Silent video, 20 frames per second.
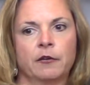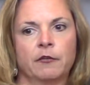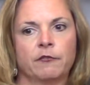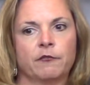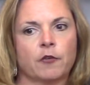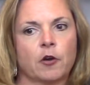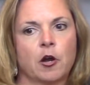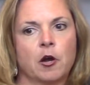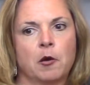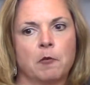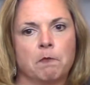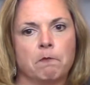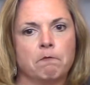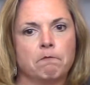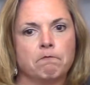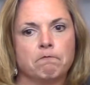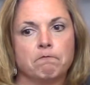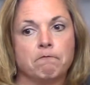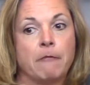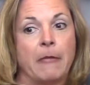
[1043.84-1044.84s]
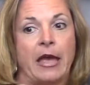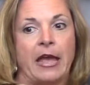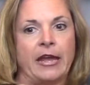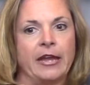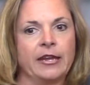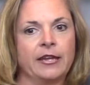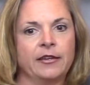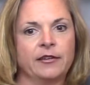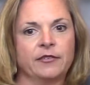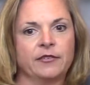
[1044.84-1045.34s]
from
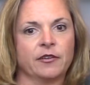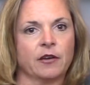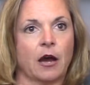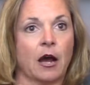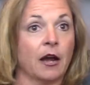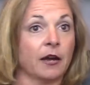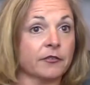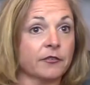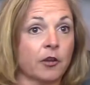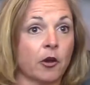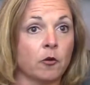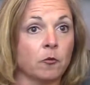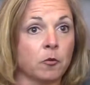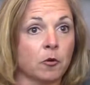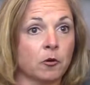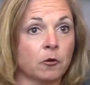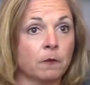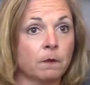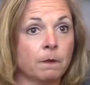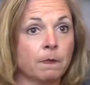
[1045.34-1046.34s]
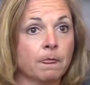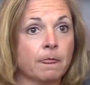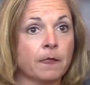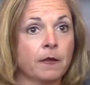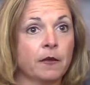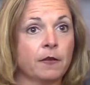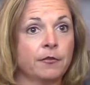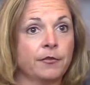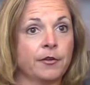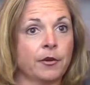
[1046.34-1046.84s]
May to October,
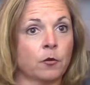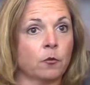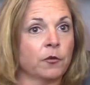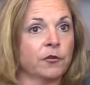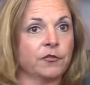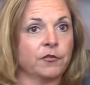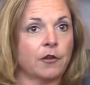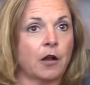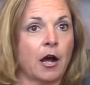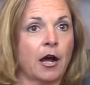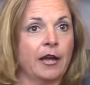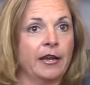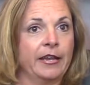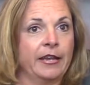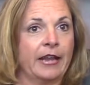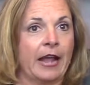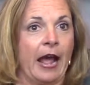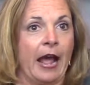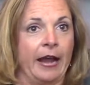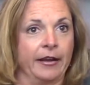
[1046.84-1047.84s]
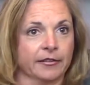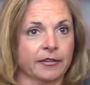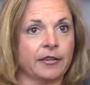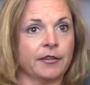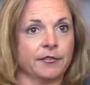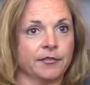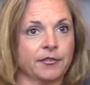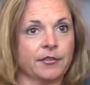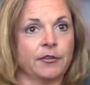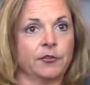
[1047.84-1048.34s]
there was not an
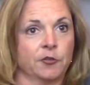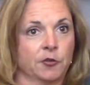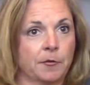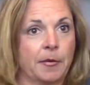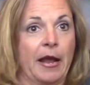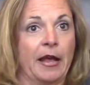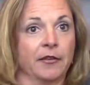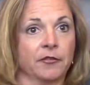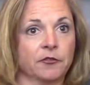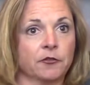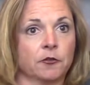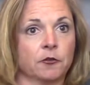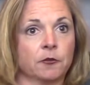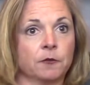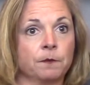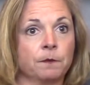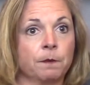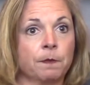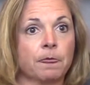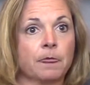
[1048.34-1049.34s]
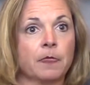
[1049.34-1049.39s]
acting senior pastor.